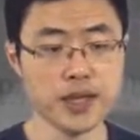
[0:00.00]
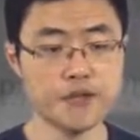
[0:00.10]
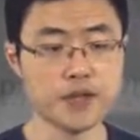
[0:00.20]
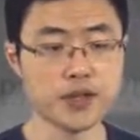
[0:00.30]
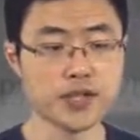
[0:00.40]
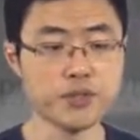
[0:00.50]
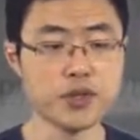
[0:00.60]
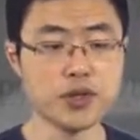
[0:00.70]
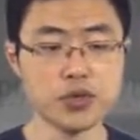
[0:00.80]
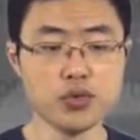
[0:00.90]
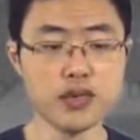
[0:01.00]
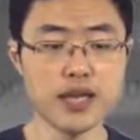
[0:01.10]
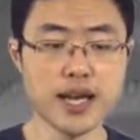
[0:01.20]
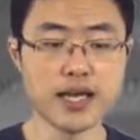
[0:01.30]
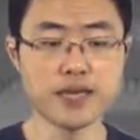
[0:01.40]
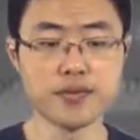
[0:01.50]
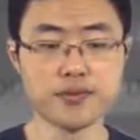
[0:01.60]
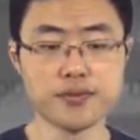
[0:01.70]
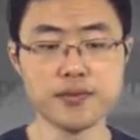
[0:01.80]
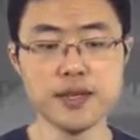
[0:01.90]
And for example, in 2D, n
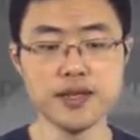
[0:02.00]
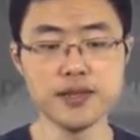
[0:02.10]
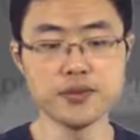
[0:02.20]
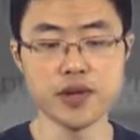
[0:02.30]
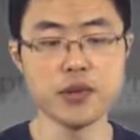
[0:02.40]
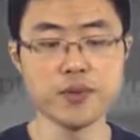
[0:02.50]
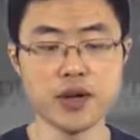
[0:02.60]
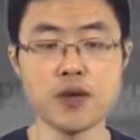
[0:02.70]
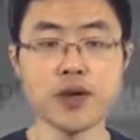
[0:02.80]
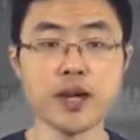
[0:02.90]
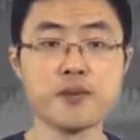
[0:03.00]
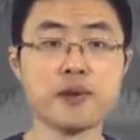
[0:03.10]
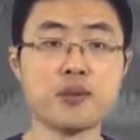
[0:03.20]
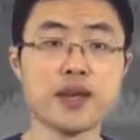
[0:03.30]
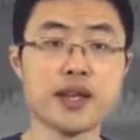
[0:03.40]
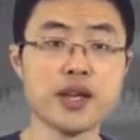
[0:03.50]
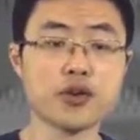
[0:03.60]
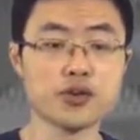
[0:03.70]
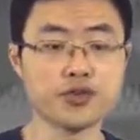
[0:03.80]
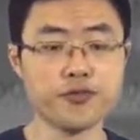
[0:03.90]
is 3, that would be okay, but when n
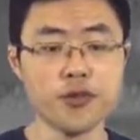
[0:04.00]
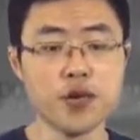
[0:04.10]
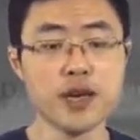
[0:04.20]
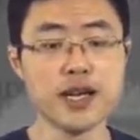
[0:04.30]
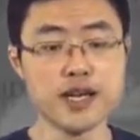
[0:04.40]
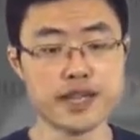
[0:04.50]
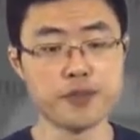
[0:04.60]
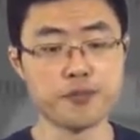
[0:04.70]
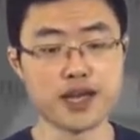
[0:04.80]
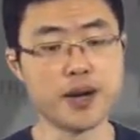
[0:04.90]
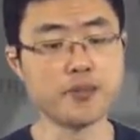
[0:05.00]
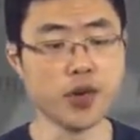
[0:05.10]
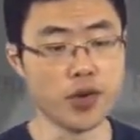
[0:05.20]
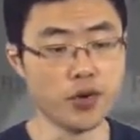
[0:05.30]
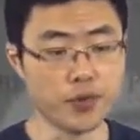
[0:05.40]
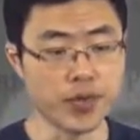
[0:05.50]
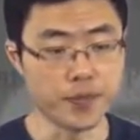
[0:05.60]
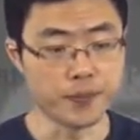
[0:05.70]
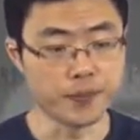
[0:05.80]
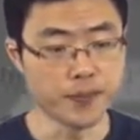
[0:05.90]
goes to 4, that would become not
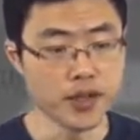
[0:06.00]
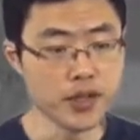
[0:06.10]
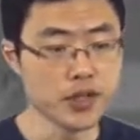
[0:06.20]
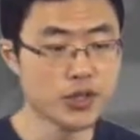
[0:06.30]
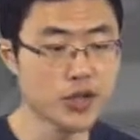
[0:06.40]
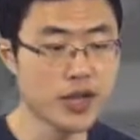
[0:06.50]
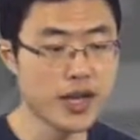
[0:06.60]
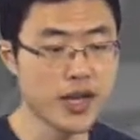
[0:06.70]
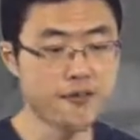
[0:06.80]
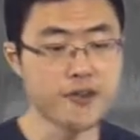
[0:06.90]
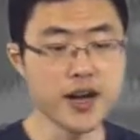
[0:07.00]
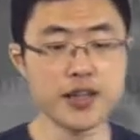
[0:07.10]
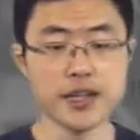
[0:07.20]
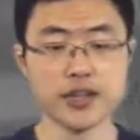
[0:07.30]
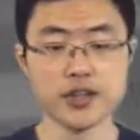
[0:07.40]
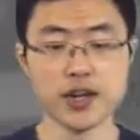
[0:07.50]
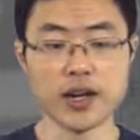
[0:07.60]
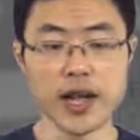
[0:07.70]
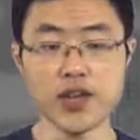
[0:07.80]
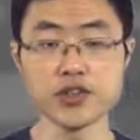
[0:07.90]
okay. So I have found the
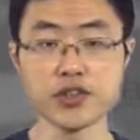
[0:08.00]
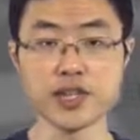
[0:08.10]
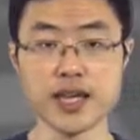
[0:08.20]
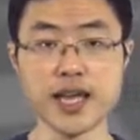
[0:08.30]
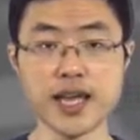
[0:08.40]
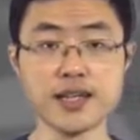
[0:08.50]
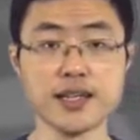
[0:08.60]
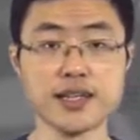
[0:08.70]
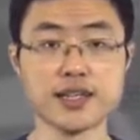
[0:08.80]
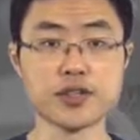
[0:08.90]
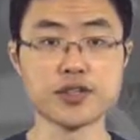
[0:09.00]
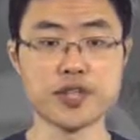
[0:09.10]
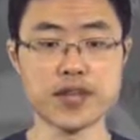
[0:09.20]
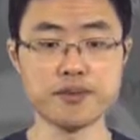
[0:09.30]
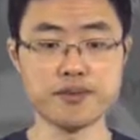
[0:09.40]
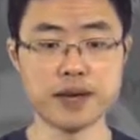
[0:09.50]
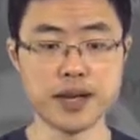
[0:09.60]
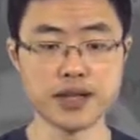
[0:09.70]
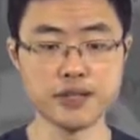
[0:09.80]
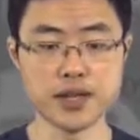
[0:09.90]
largest n such that
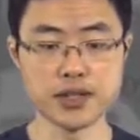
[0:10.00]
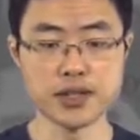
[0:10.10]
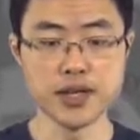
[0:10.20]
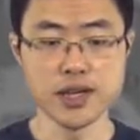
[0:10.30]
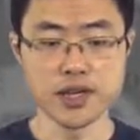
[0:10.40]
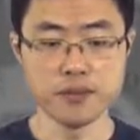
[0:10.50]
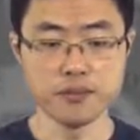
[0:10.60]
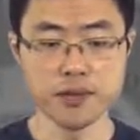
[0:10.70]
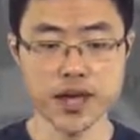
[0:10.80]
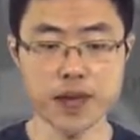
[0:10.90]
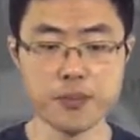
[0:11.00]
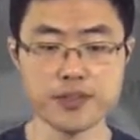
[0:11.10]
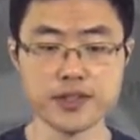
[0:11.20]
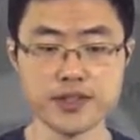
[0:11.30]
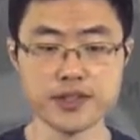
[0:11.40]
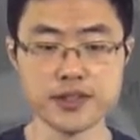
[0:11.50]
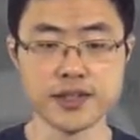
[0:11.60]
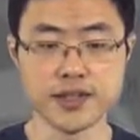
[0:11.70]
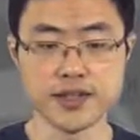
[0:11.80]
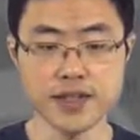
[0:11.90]
my, my, my hypothesis
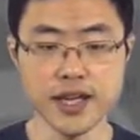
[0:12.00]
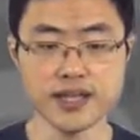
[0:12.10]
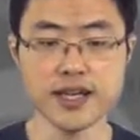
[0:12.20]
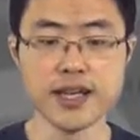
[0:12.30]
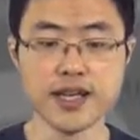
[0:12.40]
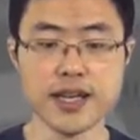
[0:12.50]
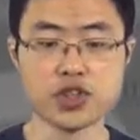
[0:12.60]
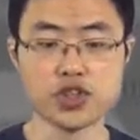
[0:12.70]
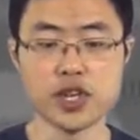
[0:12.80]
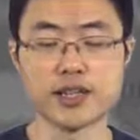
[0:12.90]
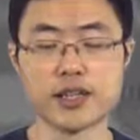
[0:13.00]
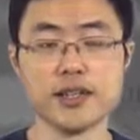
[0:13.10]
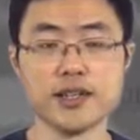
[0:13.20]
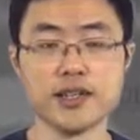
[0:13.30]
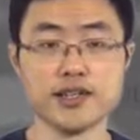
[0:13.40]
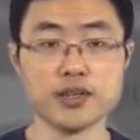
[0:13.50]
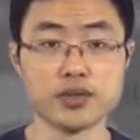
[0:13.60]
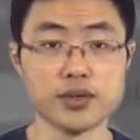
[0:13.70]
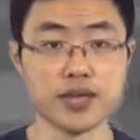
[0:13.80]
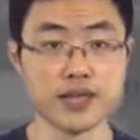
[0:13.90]
sets can shatter the
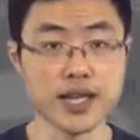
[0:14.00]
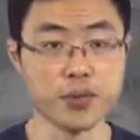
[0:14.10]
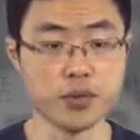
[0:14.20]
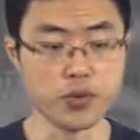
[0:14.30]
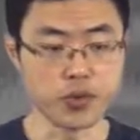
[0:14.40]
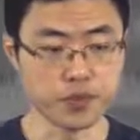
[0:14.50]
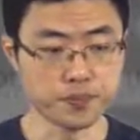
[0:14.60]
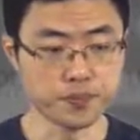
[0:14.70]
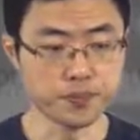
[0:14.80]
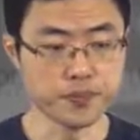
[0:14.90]
training samples.